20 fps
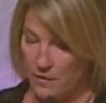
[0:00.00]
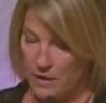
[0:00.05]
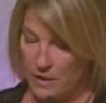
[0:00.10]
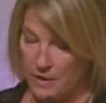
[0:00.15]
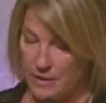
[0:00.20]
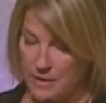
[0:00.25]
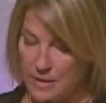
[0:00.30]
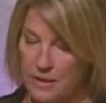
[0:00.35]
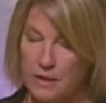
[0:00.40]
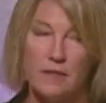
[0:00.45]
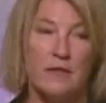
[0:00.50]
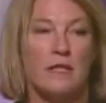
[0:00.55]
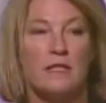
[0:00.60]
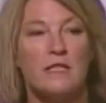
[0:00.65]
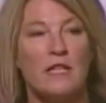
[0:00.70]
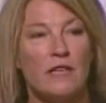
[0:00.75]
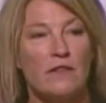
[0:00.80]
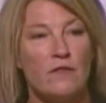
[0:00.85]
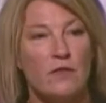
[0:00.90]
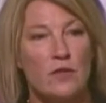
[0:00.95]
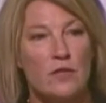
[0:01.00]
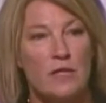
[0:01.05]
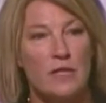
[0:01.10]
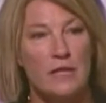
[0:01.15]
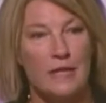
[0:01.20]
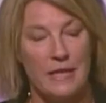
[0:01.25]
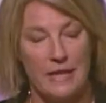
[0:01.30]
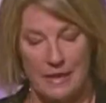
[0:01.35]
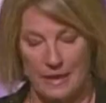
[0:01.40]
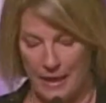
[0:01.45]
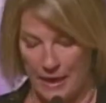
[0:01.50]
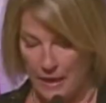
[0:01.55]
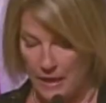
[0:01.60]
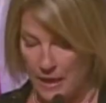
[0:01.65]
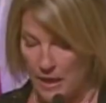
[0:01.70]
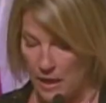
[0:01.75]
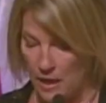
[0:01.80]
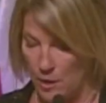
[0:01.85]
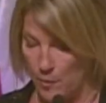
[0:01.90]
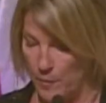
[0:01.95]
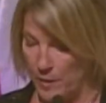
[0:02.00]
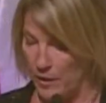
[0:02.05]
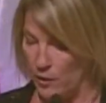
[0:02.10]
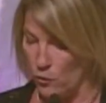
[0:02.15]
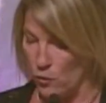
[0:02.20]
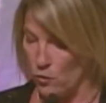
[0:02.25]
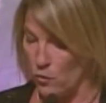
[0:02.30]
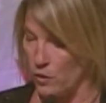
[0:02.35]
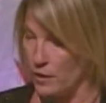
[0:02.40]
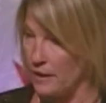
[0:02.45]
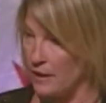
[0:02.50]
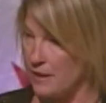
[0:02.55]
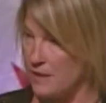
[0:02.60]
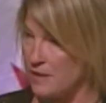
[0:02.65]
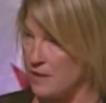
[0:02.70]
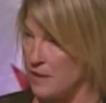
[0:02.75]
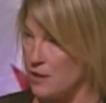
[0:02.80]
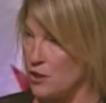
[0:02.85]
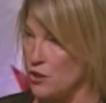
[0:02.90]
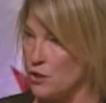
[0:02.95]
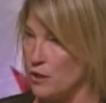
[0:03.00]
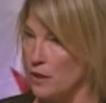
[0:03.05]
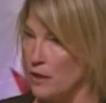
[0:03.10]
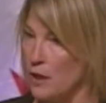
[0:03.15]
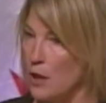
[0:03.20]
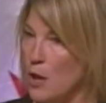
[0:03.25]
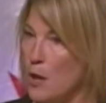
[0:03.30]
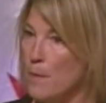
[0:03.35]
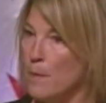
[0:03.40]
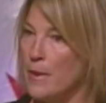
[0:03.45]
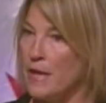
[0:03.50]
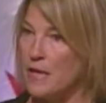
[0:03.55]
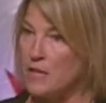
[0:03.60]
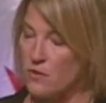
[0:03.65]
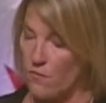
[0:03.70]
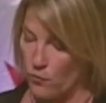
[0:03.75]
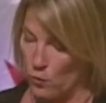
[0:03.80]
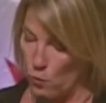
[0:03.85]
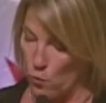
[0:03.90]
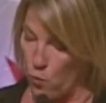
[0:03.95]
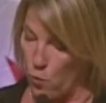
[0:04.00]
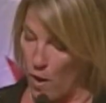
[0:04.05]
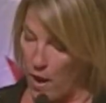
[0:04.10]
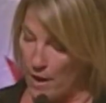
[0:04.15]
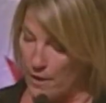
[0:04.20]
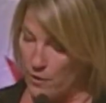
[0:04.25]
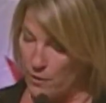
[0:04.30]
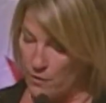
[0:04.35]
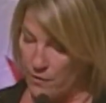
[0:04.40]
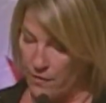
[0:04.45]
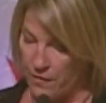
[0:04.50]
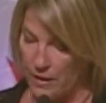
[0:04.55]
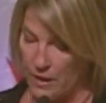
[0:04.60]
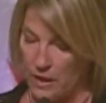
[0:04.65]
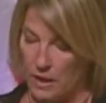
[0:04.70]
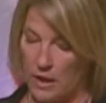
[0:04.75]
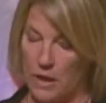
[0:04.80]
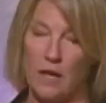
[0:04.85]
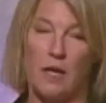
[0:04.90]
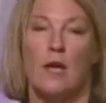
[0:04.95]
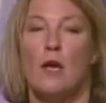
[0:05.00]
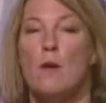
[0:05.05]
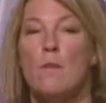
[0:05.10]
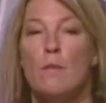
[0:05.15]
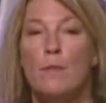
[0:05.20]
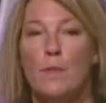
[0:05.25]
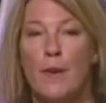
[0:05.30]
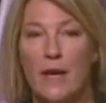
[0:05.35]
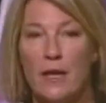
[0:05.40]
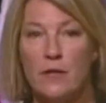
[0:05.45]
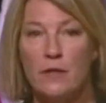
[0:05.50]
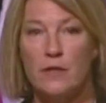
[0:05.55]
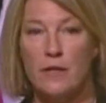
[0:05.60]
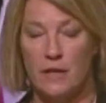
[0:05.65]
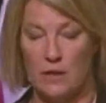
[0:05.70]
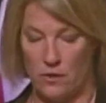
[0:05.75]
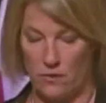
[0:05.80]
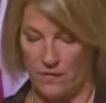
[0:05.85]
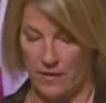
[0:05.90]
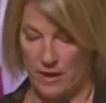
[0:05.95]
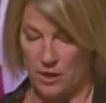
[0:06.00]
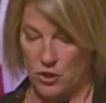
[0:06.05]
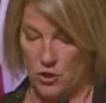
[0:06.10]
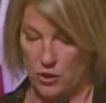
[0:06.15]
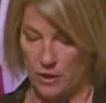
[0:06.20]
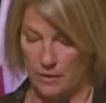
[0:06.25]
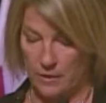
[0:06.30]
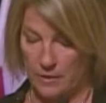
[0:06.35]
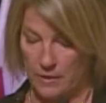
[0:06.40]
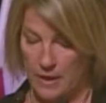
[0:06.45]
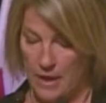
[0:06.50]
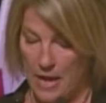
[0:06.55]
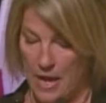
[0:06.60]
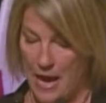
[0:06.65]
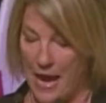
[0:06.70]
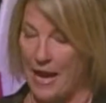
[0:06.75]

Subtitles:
the idea that diversity in any company or organization makes for wider thinking, better innovation,